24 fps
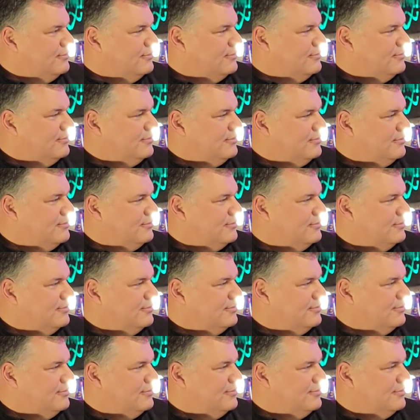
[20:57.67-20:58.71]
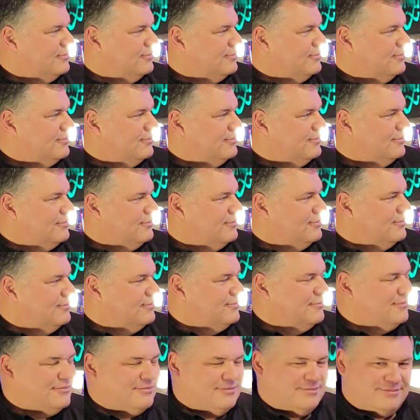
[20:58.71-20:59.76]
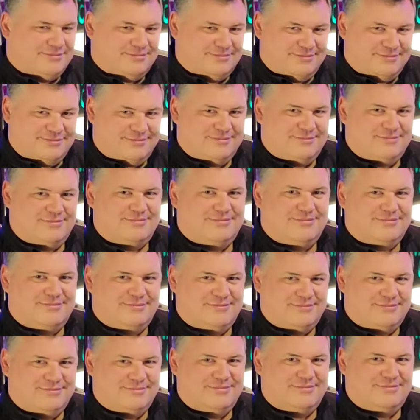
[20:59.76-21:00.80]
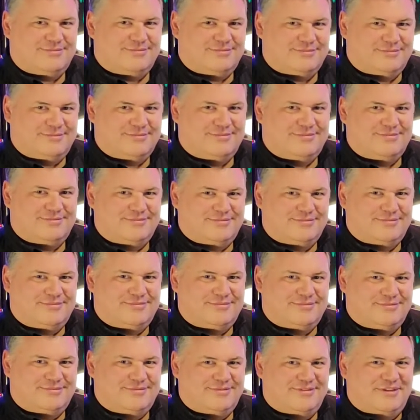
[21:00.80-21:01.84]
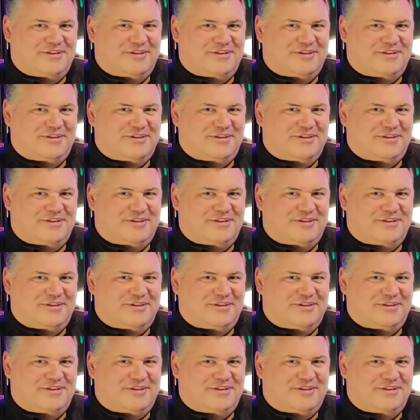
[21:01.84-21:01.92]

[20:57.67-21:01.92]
(silent)